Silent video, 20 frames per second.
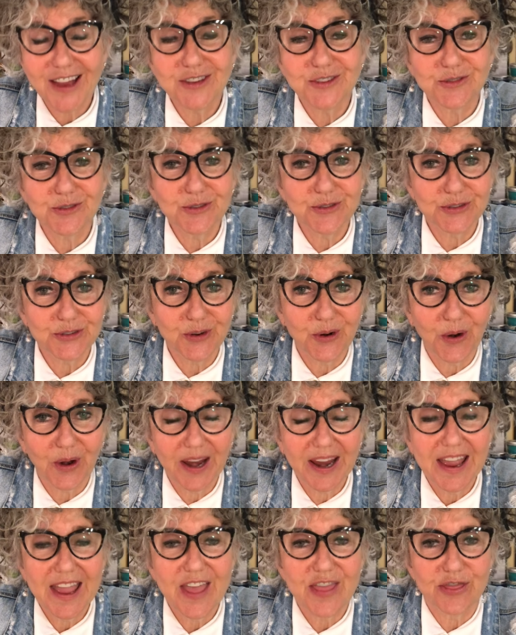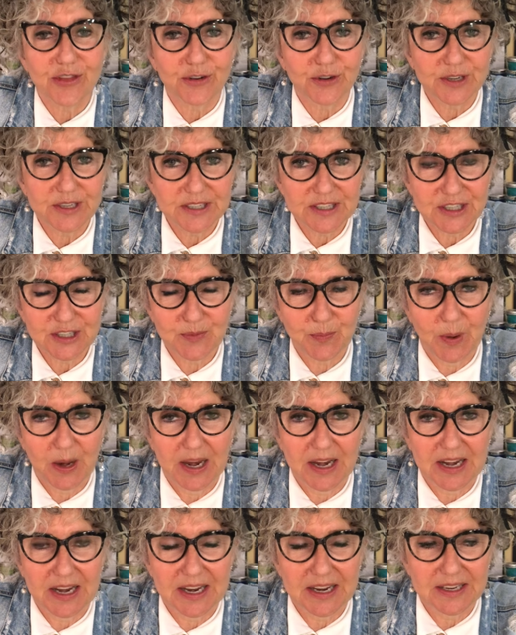True story, 36
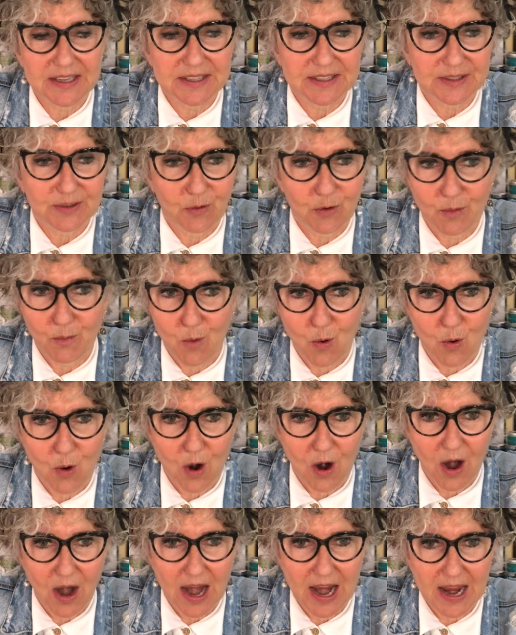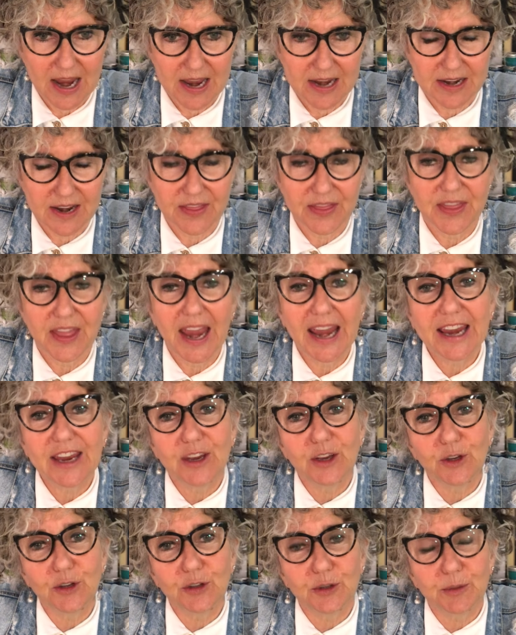paintings or more. And
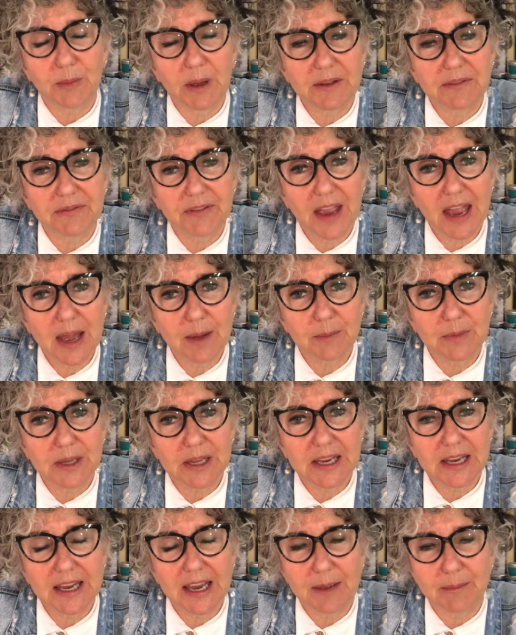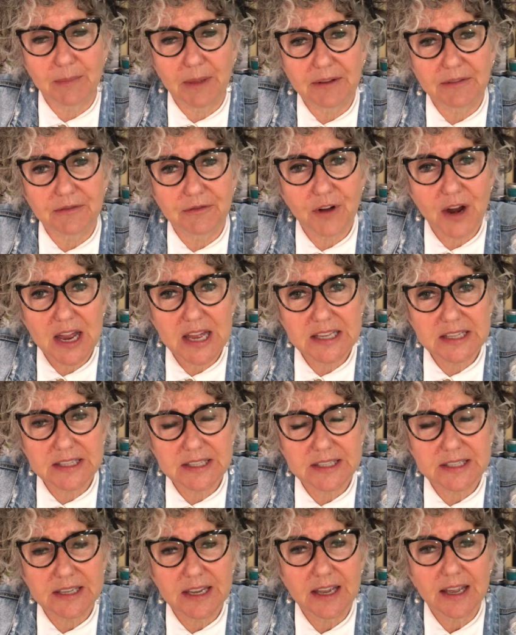thank you to my family and my
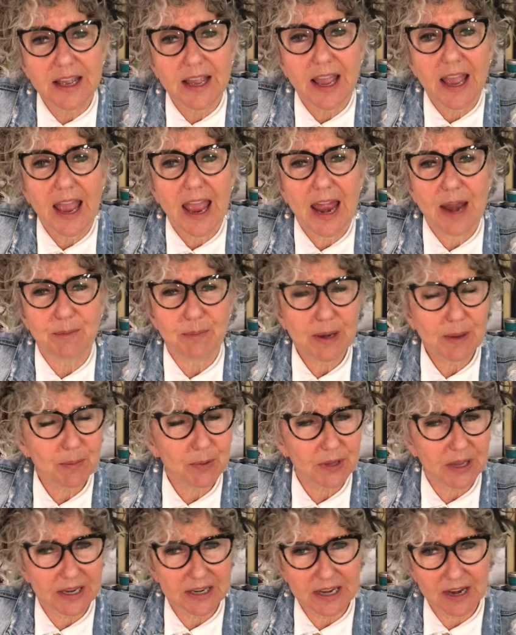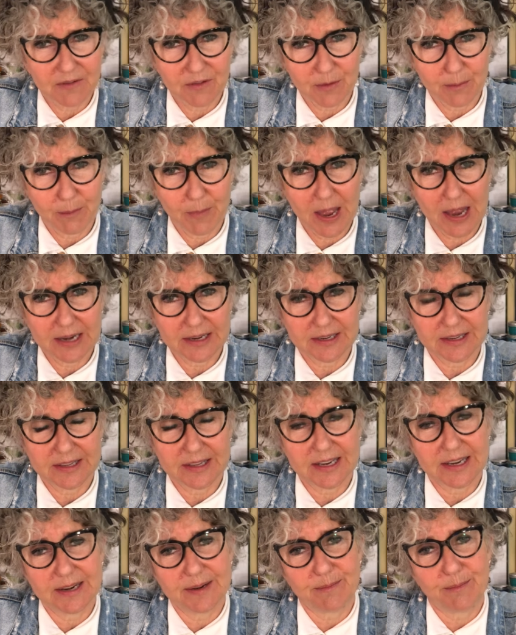friends and people I'd never met
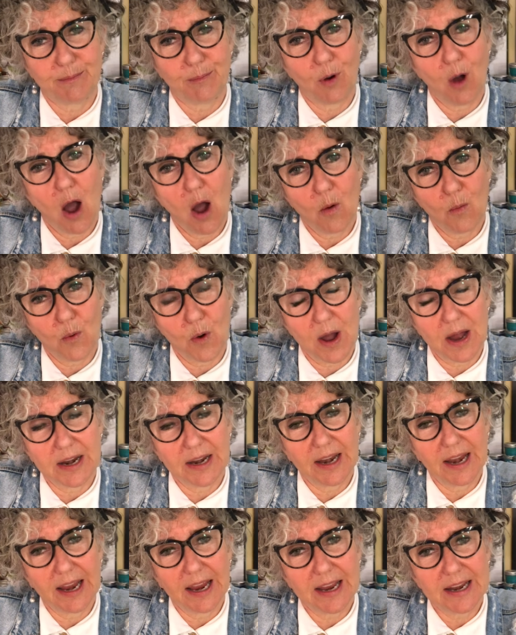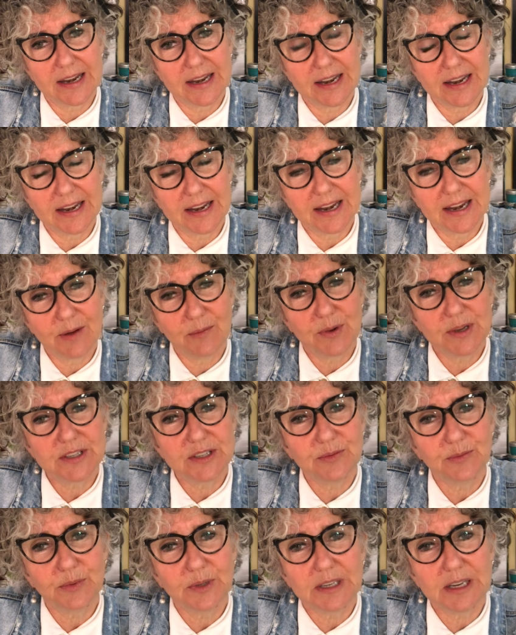that bought one. And it
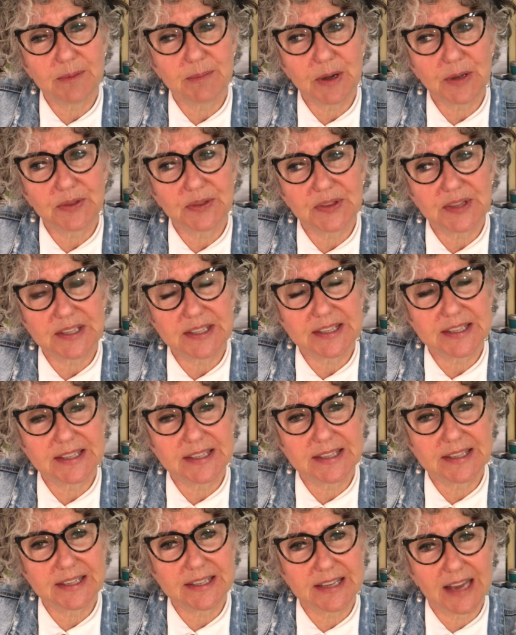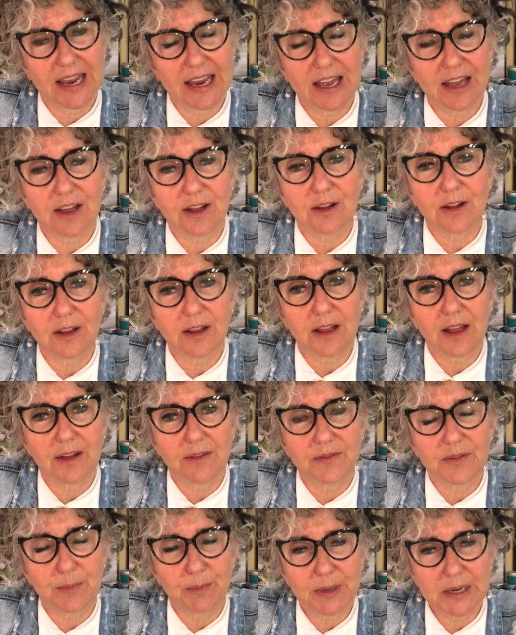wasn't really about the sale
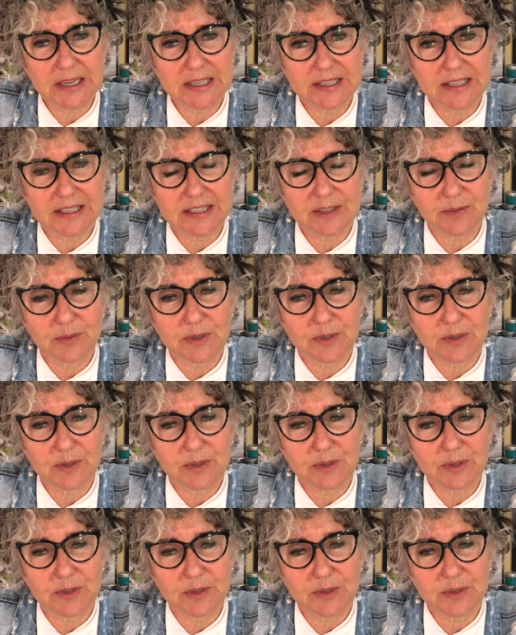of the pieces.